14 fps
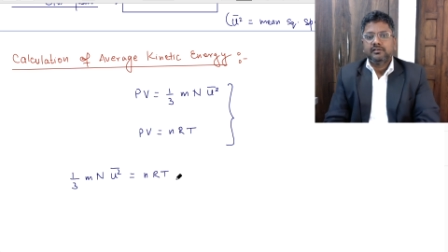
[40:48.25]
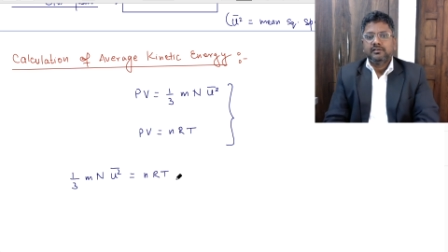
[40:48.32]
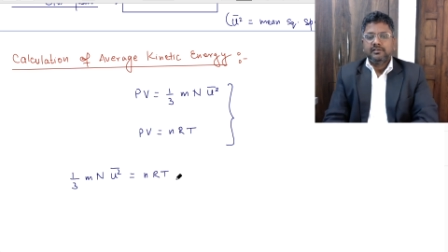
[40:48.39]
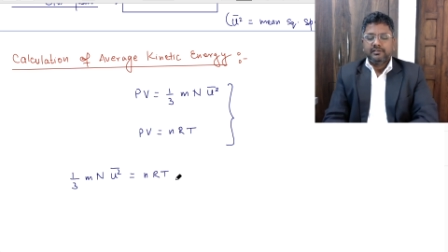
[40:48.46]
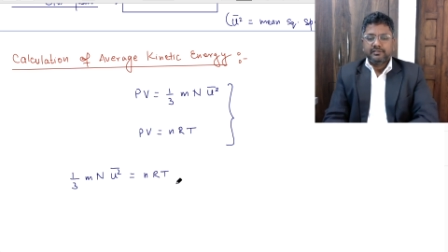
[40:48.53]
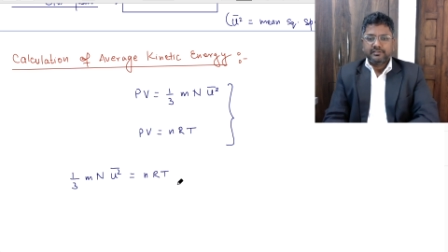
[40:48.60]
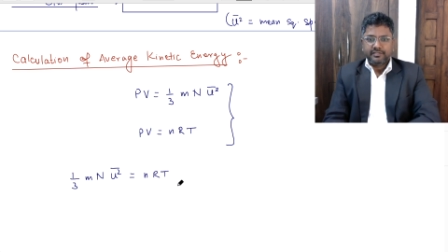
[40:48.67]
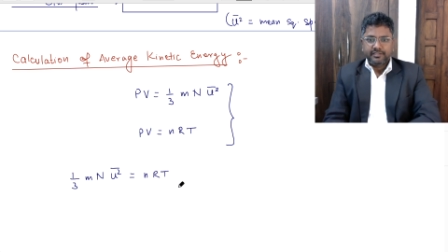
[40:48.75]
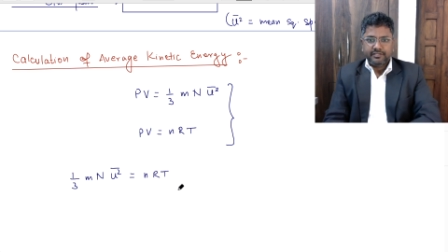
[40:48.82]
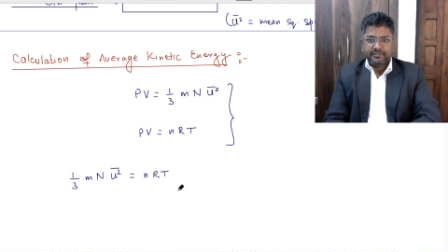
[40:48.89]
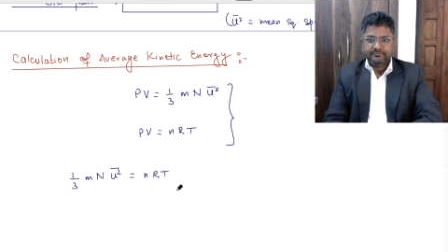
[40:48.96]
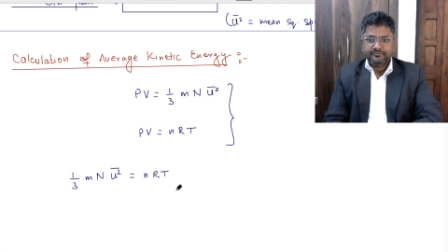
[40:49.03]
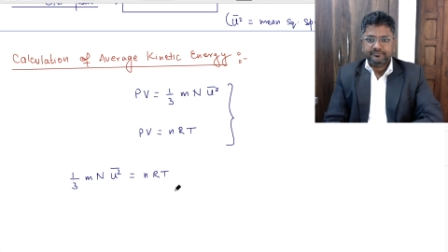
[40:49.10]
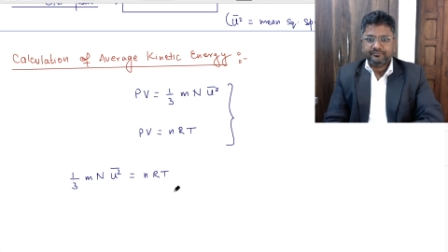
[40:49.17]
See,
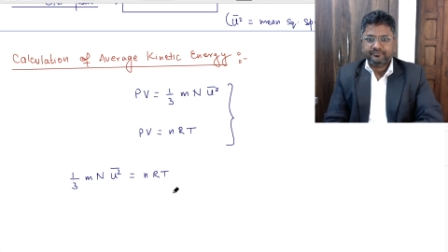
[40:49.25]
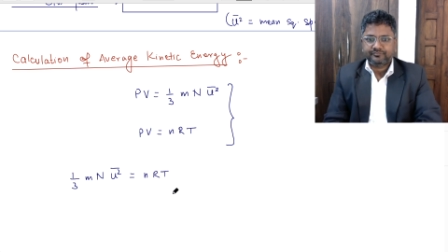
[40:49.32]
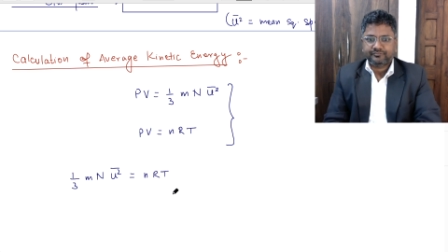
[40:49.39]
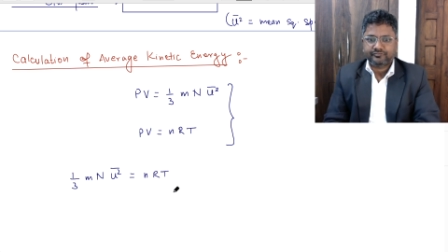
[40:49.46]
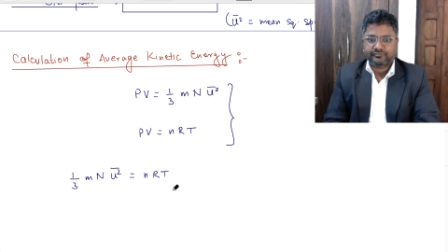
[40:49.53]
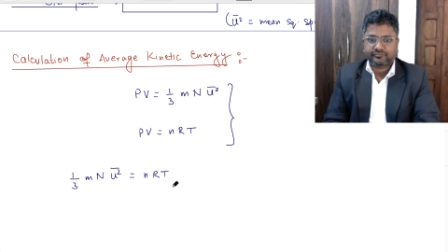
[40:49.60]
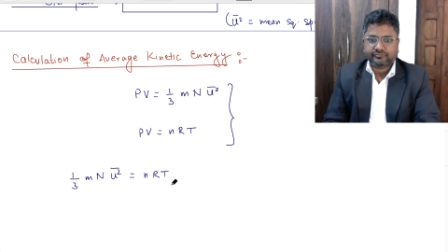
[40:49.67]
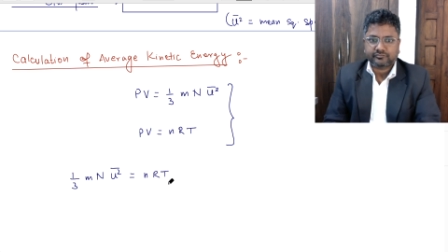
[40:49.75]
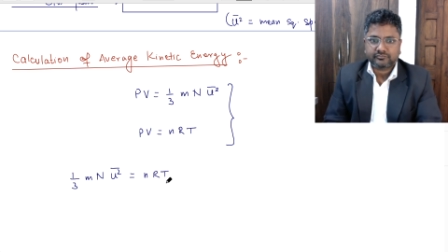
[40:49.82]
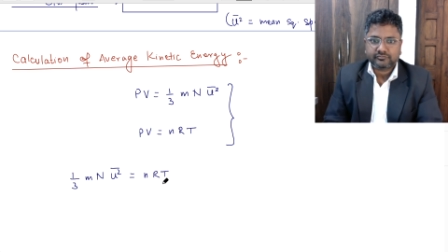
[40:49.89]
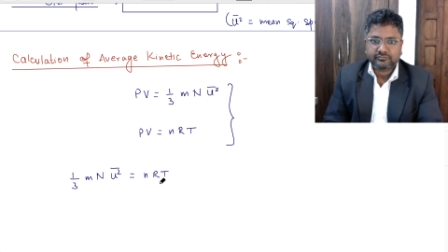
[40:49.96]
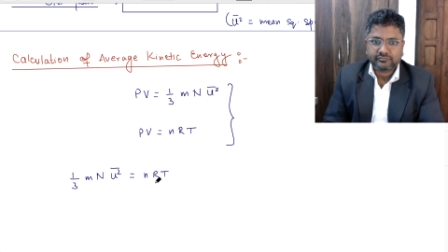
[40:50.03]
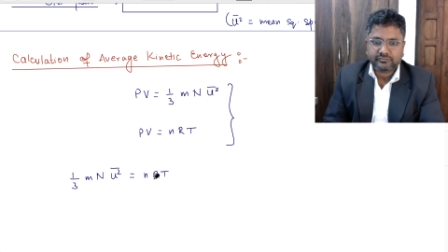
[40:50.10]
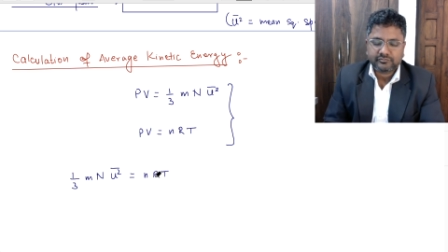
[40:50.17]

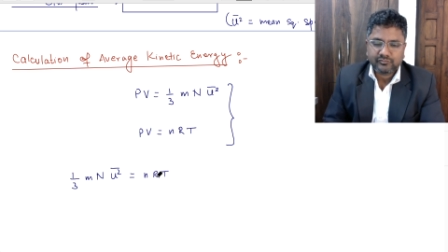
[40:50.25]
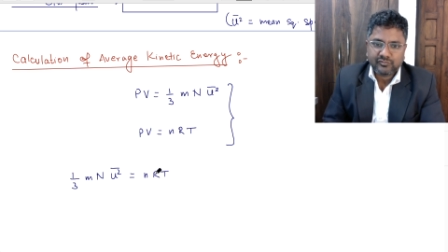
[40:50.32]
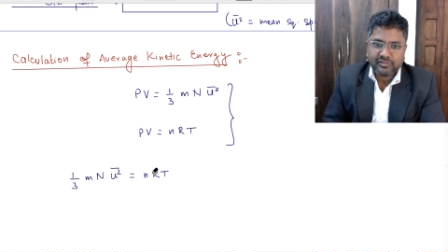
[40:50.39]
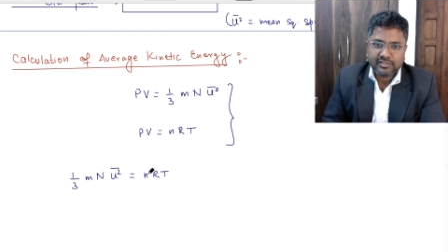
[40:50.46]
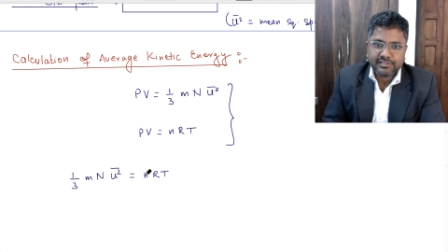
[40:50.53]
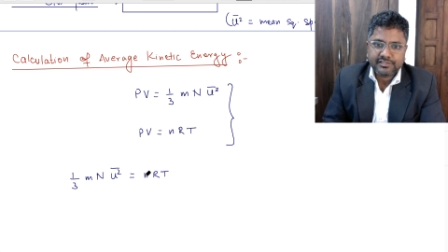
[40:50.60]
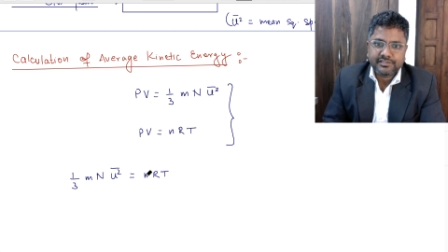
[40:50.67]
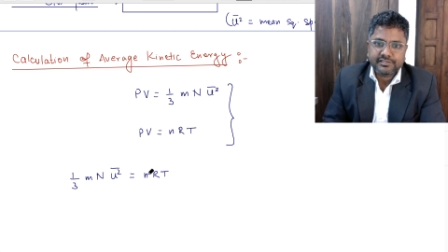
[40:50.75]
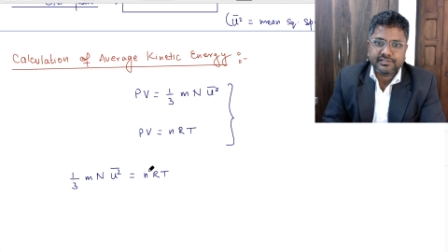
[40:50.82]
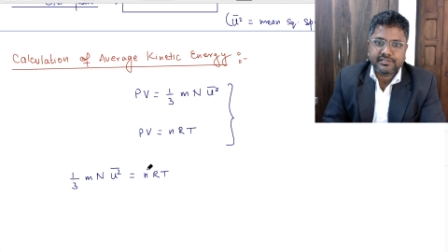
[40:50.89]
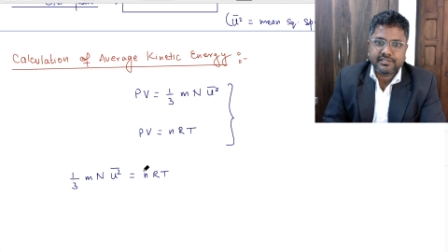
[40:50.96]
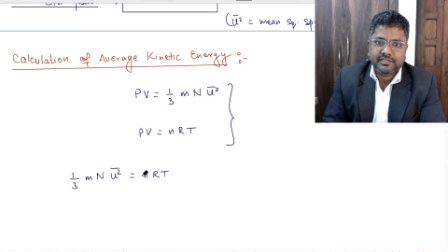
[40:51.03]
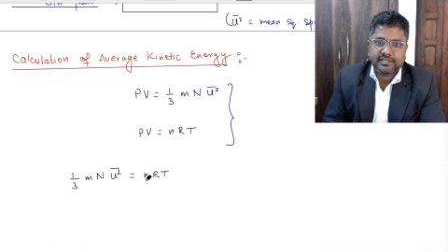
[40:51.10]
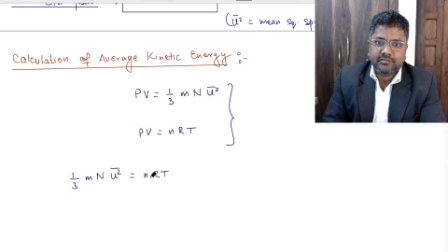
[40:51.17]
this is
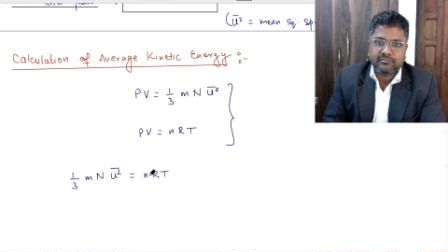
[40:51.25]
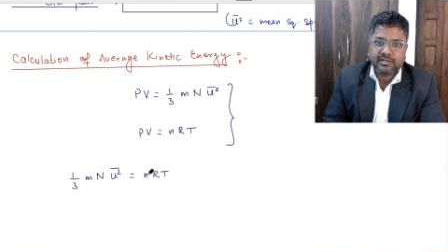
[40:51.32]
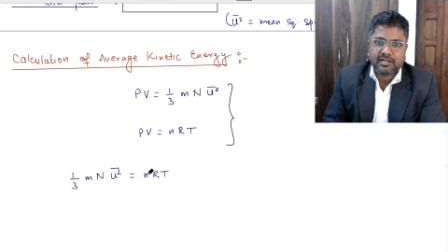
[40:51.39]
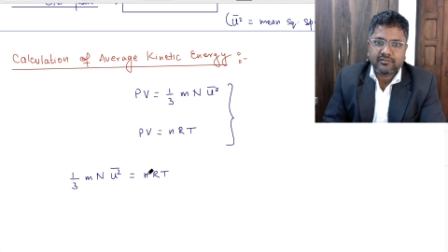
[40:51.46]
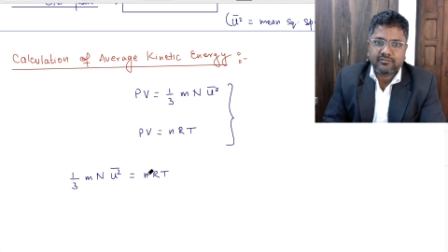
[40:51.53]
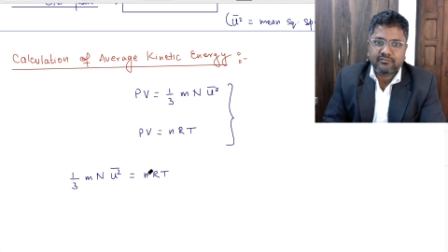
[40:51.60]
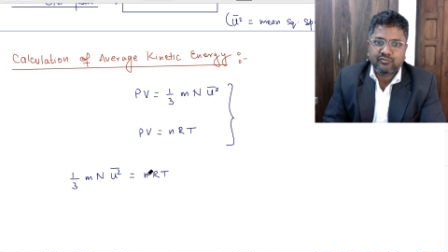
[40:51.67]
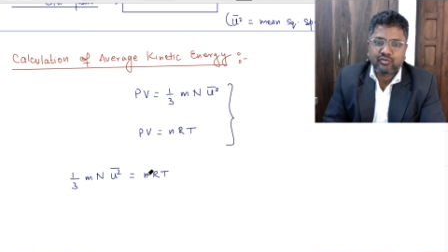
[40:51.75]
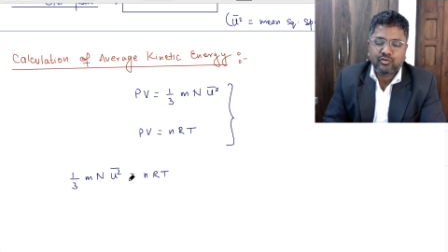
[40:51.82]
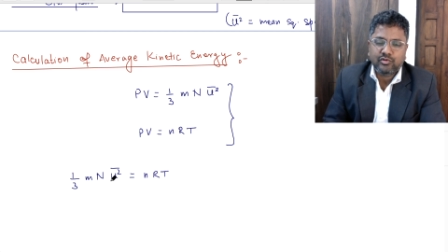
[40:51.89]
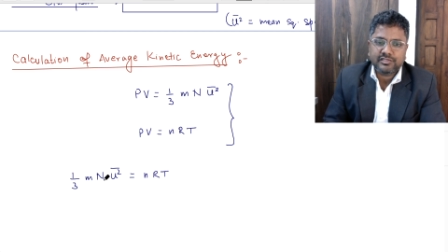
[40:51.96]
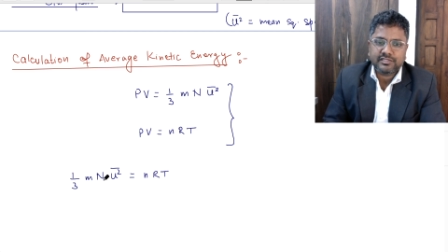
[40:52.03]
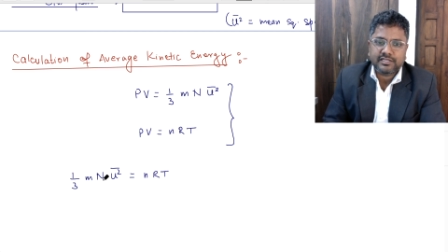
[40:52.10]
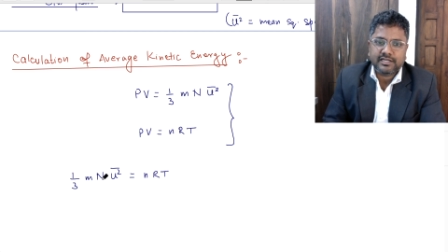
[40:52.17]
the number of
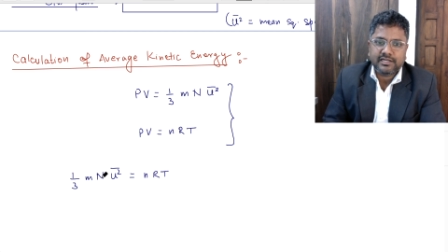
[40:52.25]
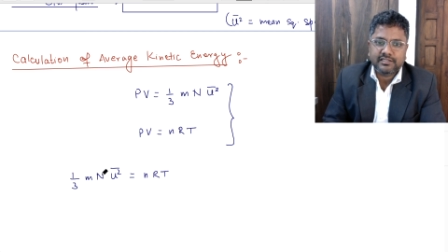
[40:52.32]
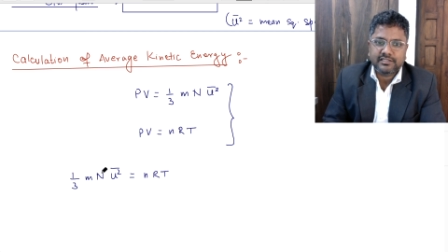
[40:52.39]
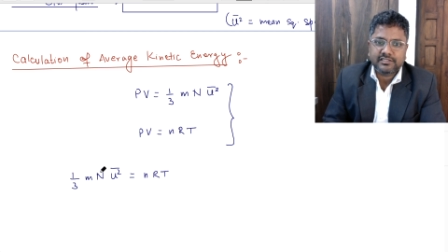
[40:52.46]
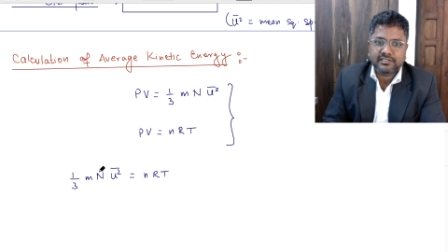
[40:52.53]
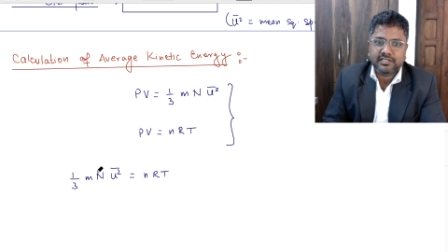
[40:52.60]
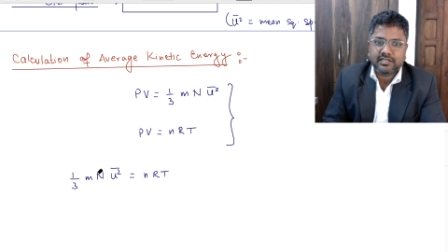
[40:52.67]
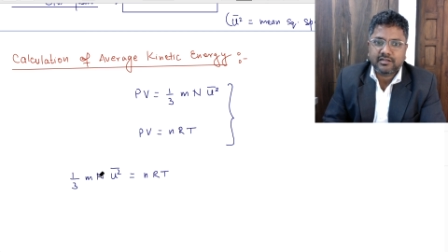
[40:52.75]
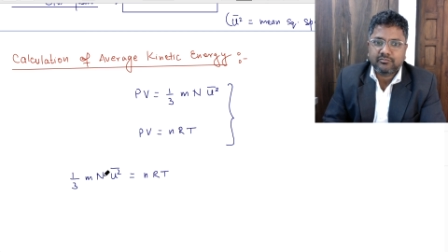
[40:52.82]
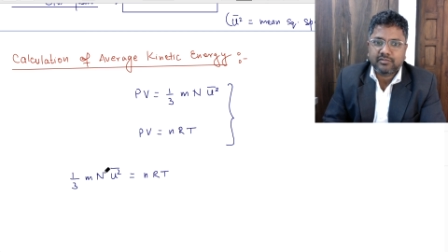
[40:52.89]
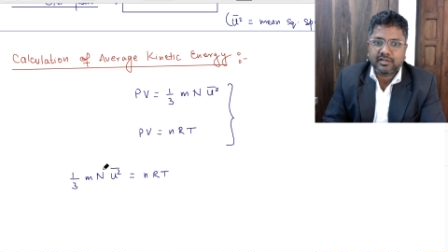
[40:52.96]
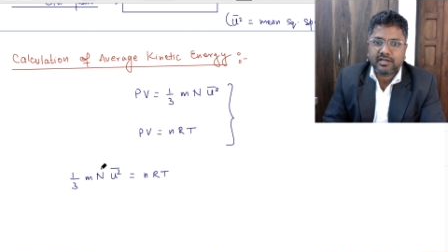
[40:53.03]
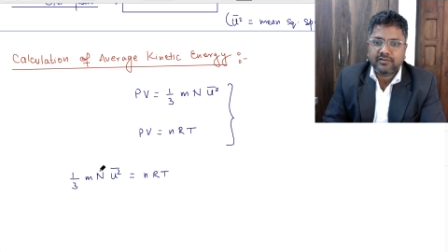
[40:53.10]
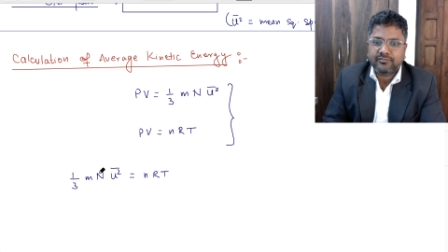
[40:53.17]
moles and this is the number
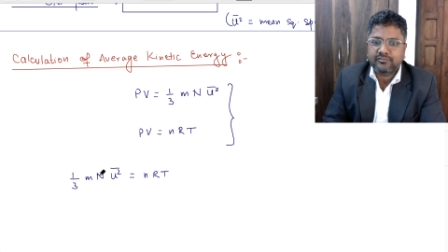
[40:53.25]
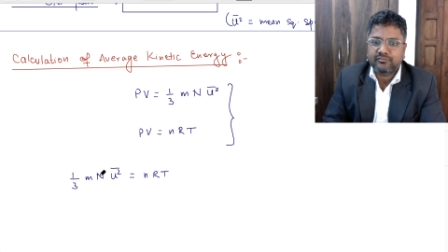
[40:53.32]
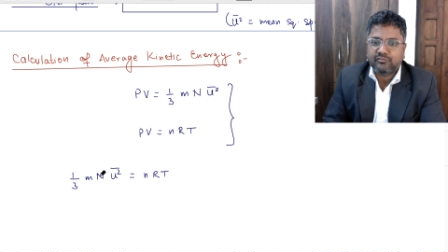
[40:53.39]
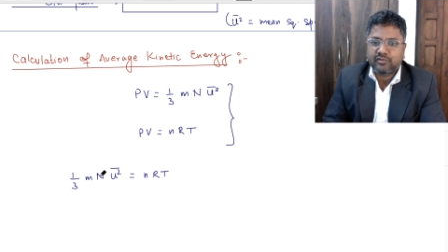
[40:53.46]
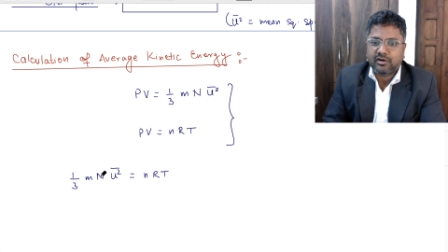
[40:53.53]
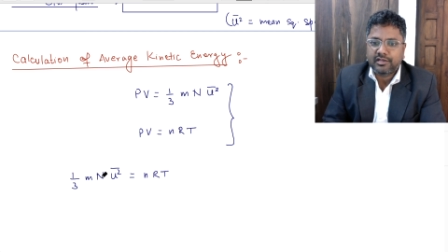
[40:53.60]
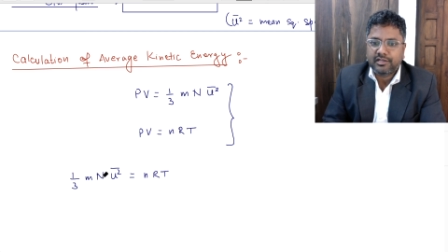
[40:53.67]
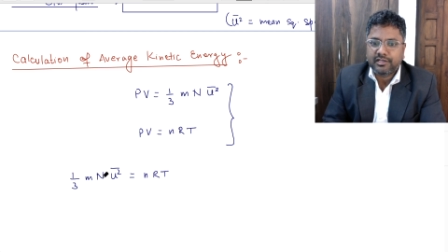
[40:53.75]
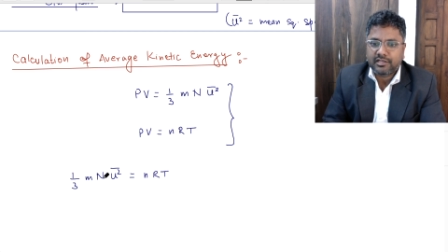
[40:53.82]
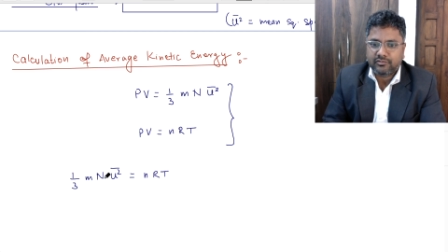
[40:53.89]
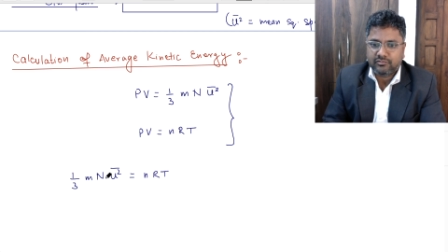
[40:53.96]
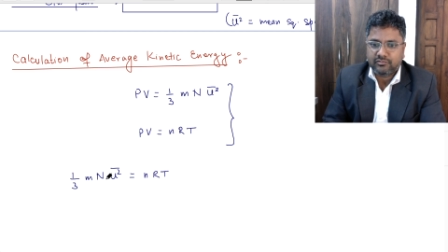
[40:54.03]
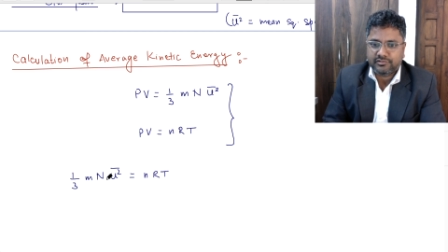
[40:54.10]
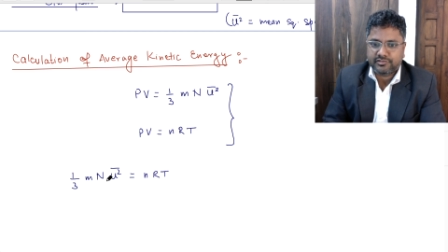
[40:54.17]
of
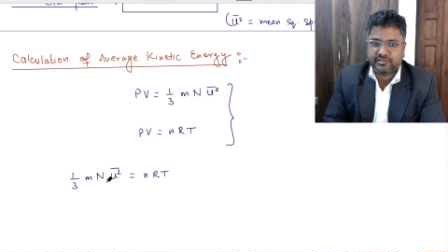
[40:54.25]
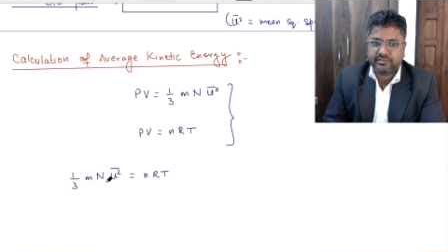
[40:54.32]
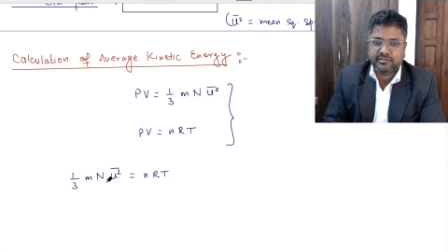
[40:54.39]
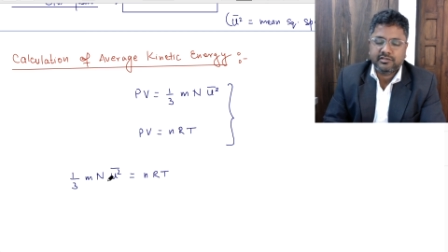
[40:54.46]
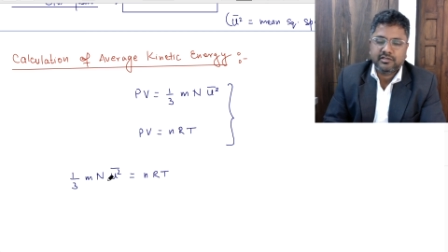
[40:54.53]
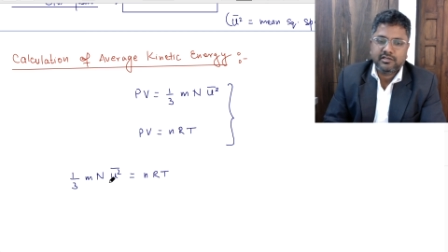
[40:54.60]
molecules.